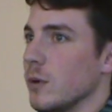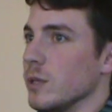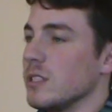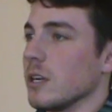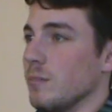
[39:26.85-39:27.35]

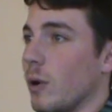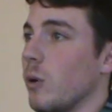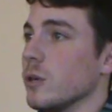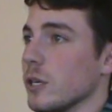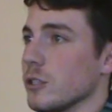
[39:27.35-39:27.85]
we started
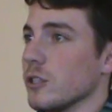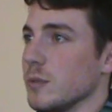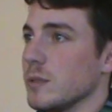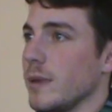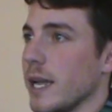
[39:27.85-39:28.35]
pulling our
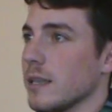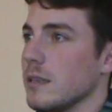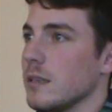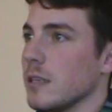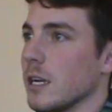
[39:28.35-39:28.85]
troops back
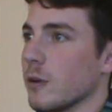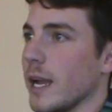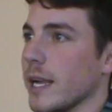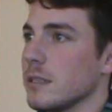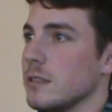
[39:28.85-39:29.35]
in
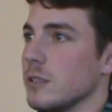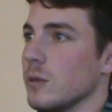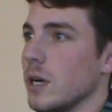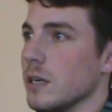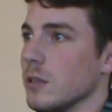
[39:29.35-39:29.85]
Iraq
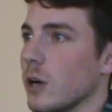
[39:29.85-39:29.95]
to uh,